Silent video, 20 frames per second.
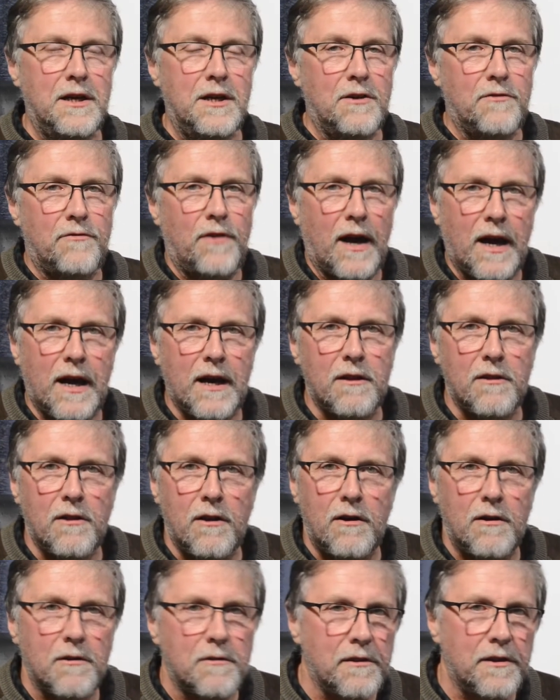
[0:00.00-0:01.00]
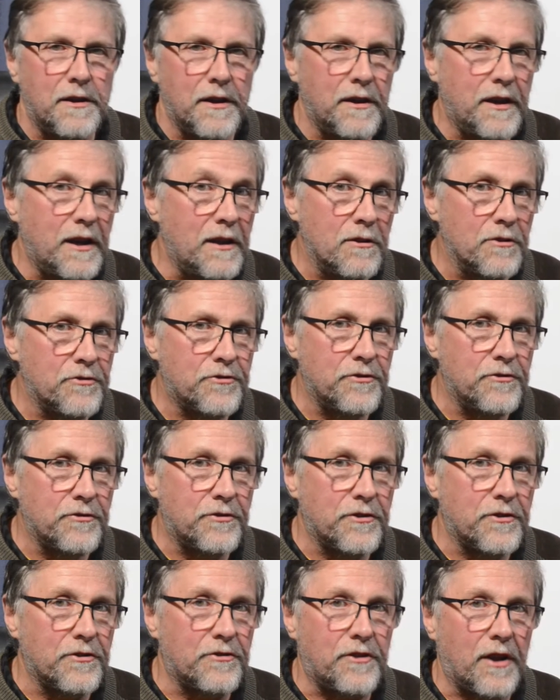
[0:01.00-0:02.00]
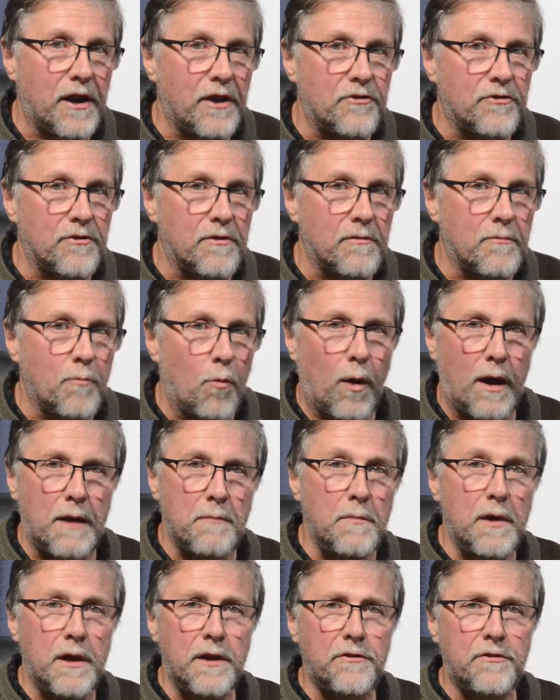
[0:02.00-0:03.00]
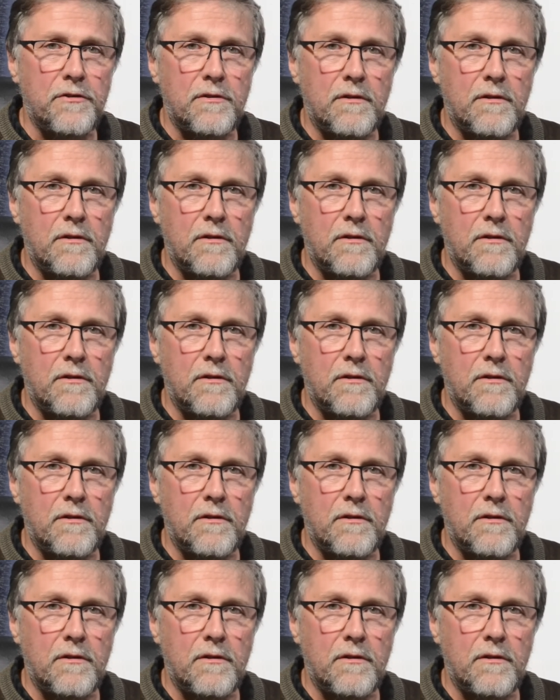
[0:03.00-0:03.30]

for how long did he listen to the station? 1 minute?